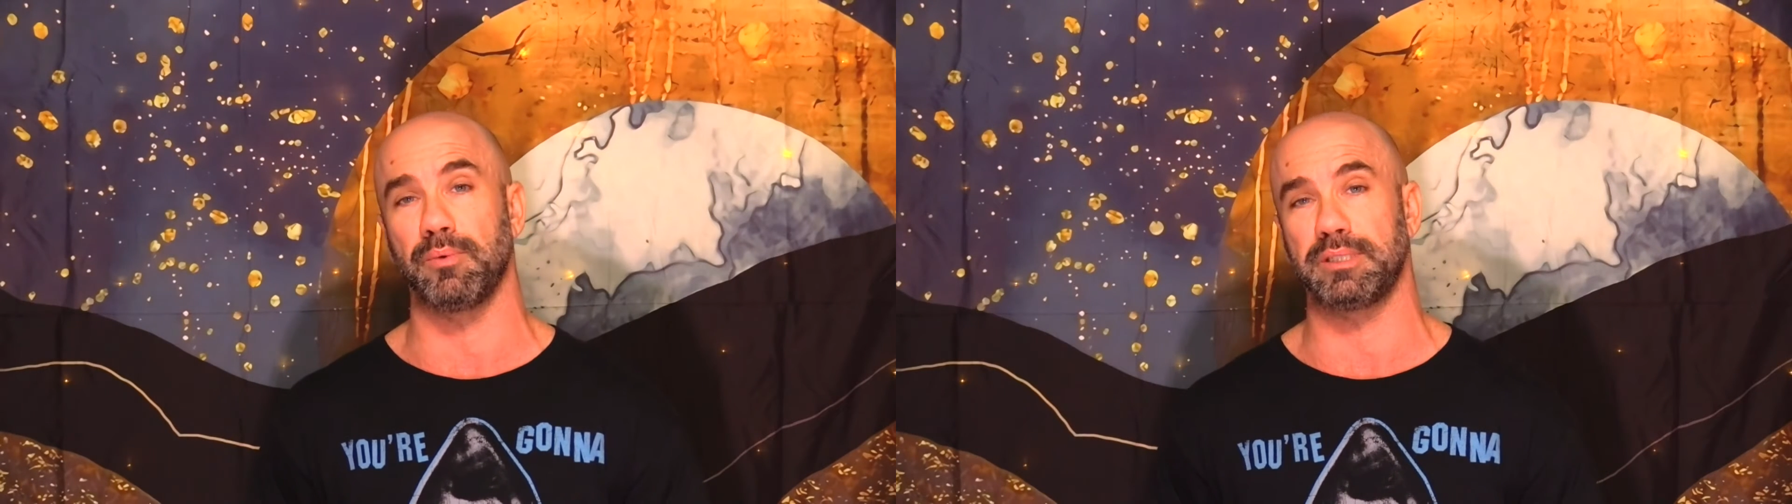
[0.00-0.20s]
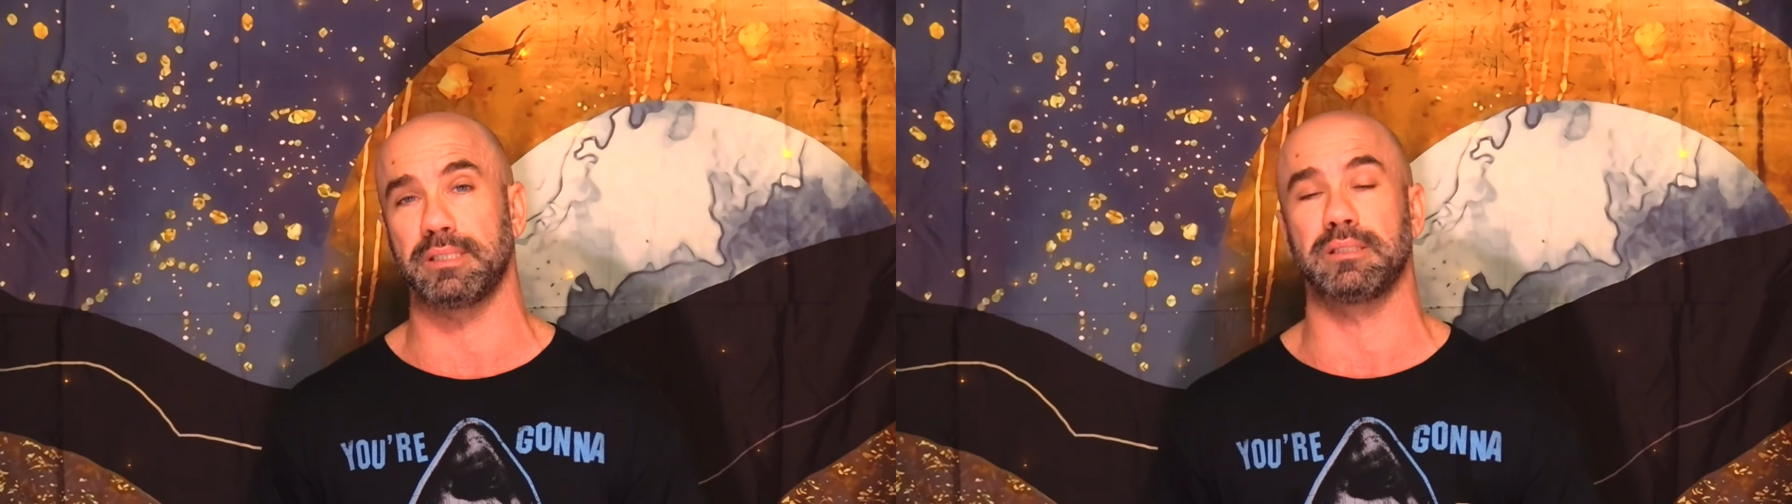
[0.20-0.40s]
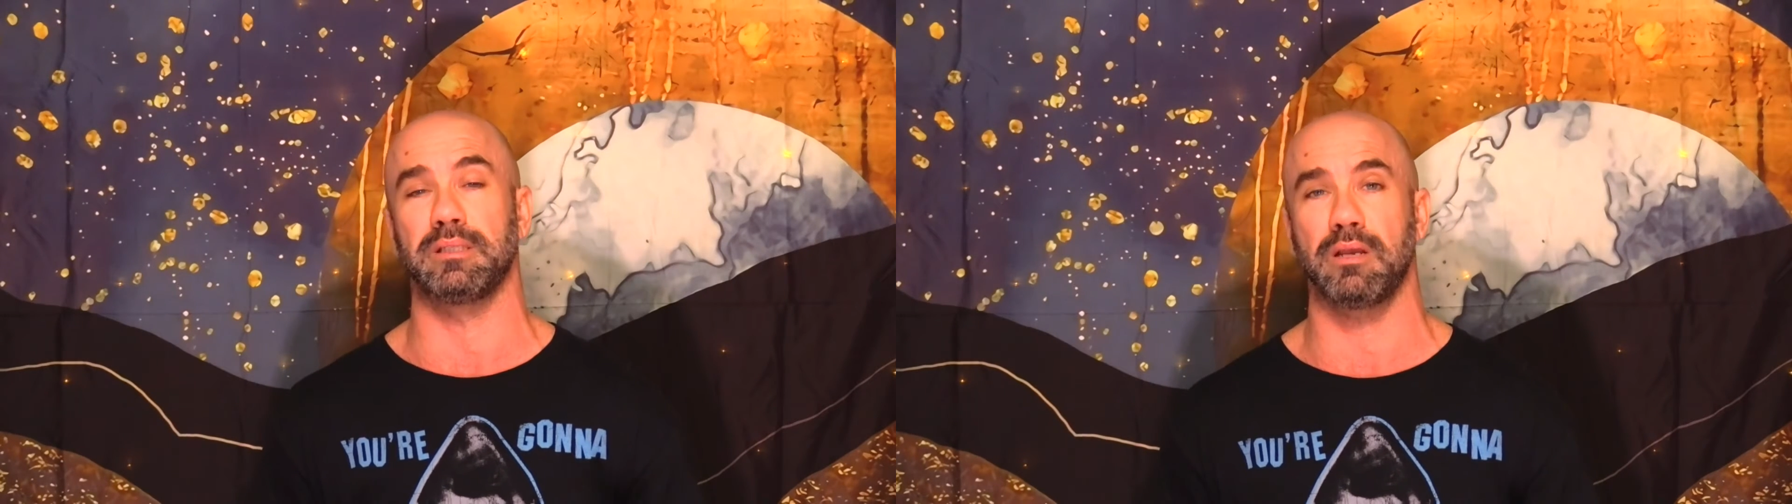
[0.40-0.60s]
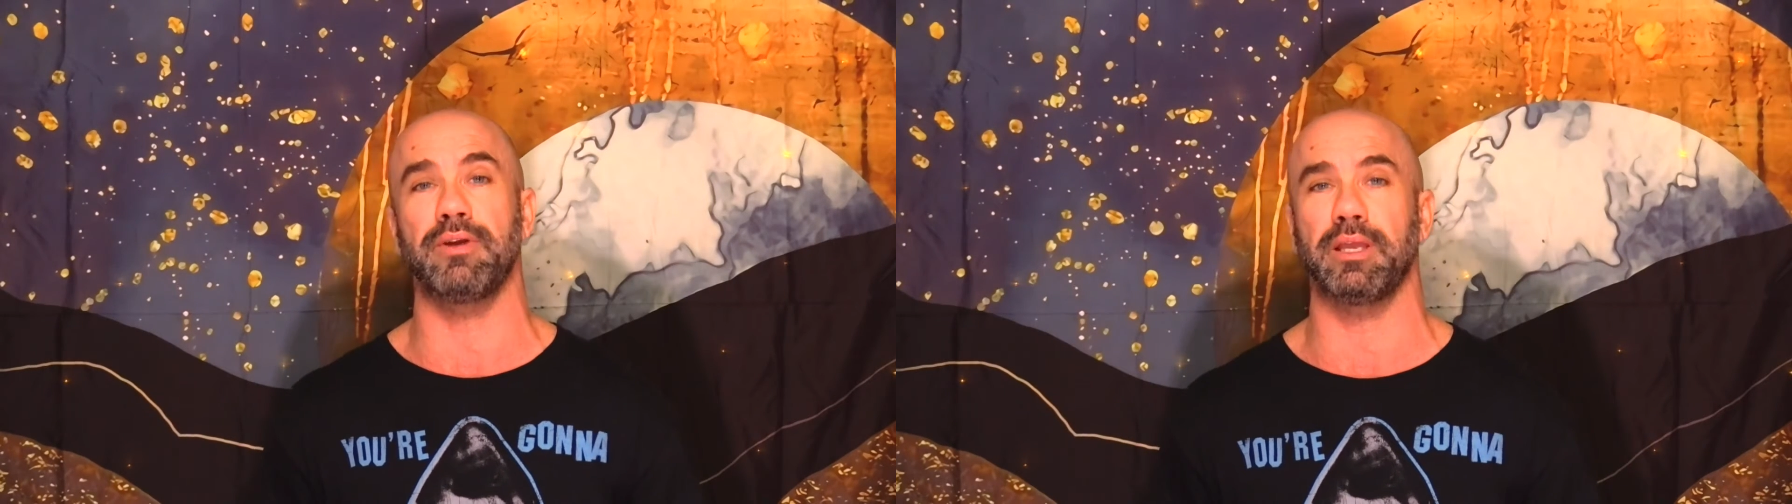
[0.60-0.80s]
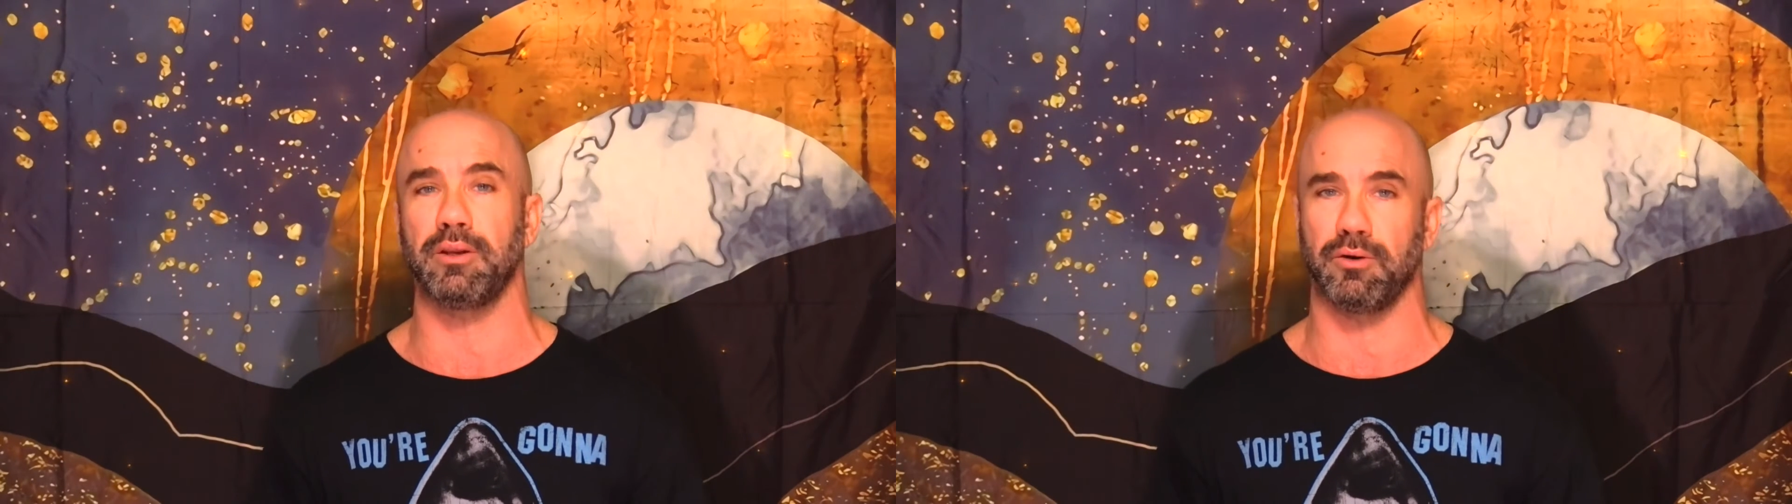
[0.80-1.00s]
which is
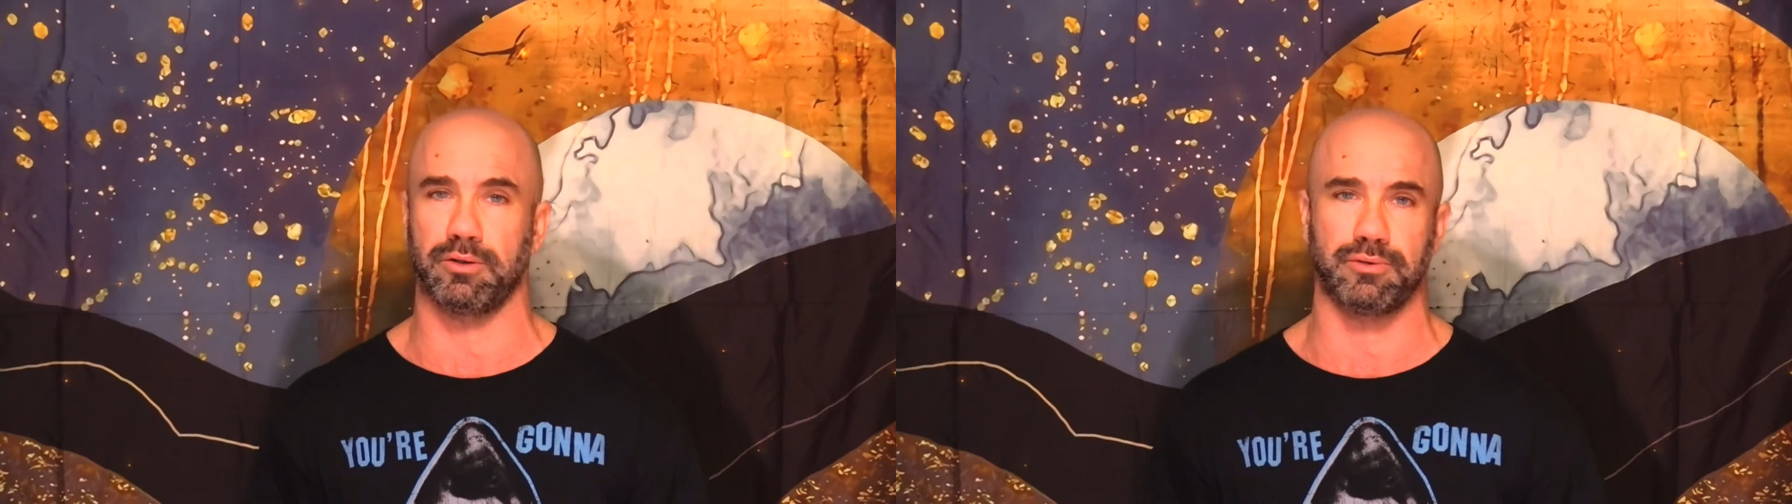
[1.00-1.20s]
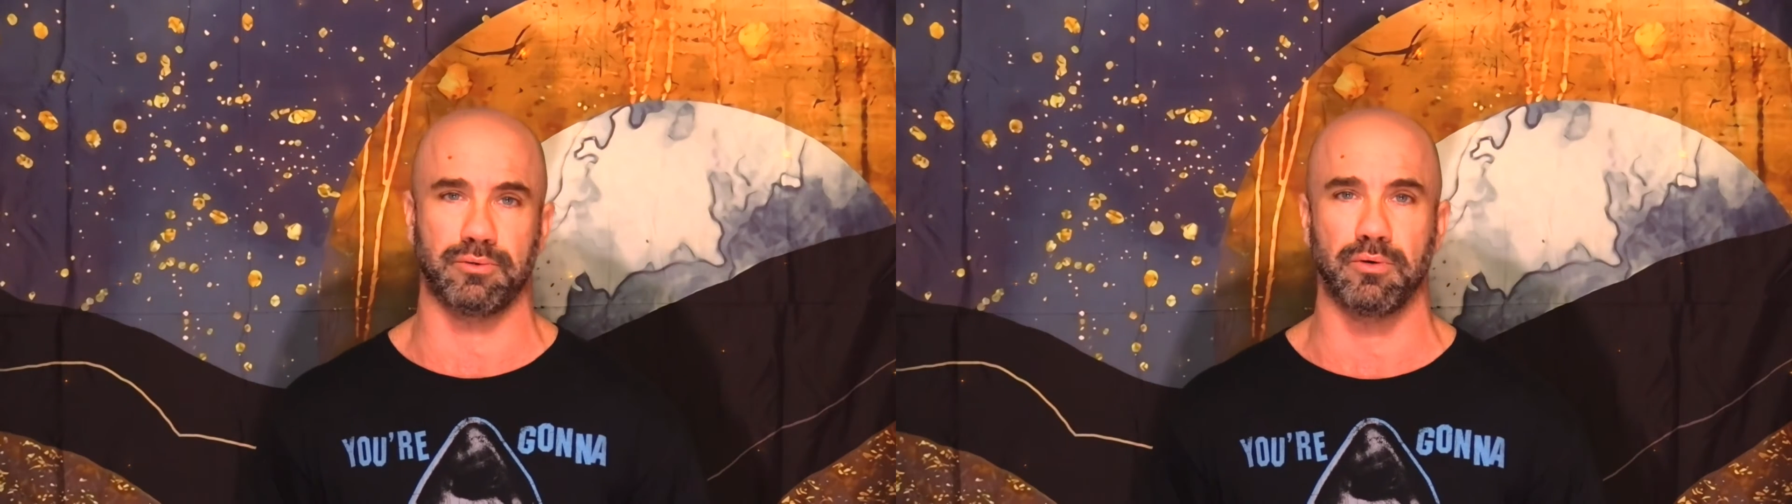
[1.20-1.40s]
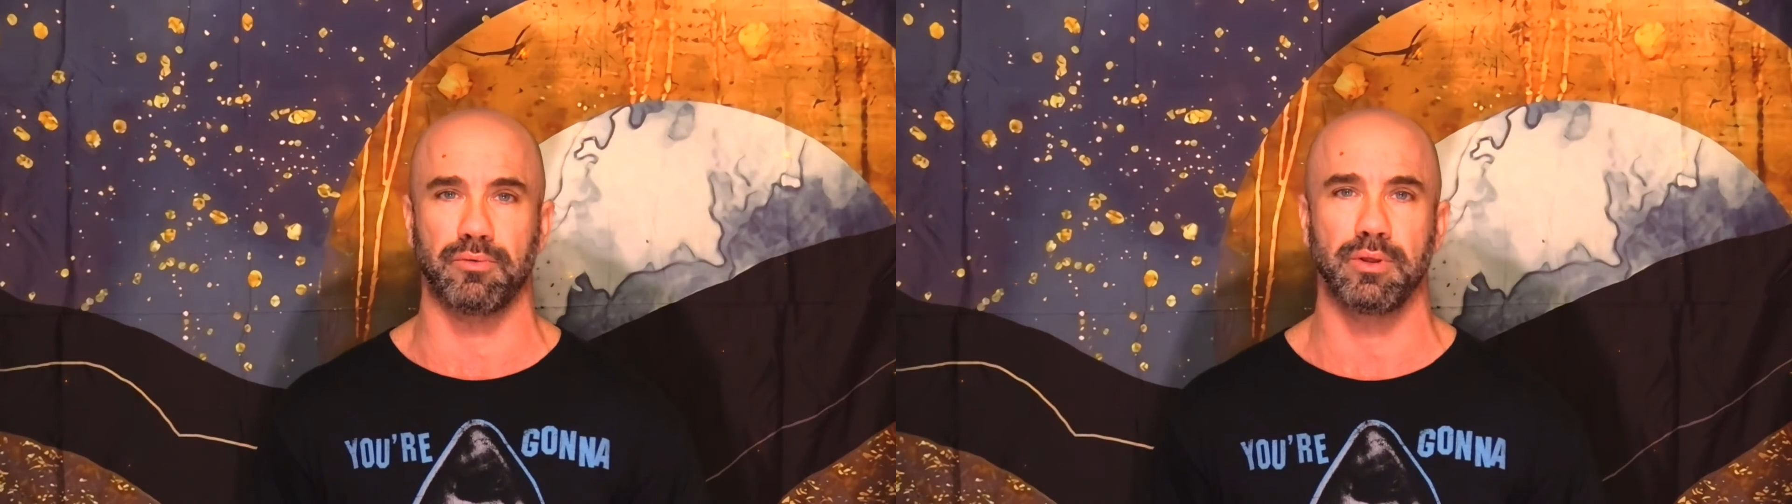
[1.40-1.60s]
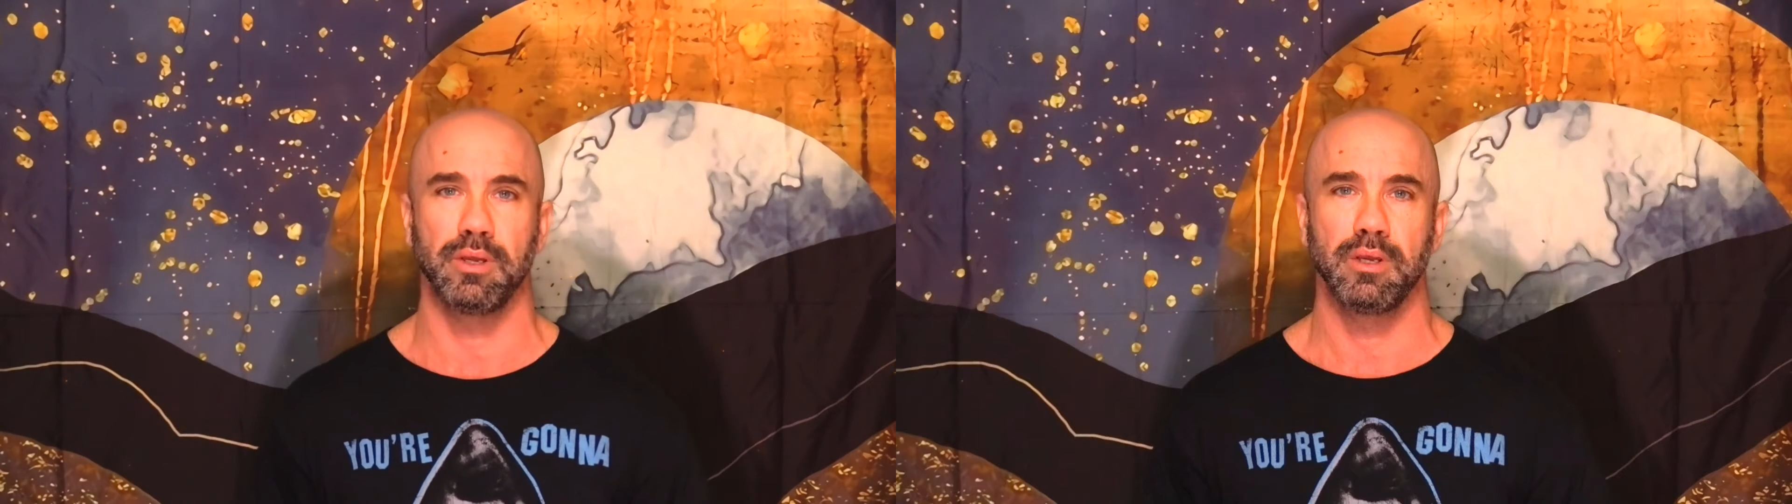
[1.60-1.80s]
living your truth.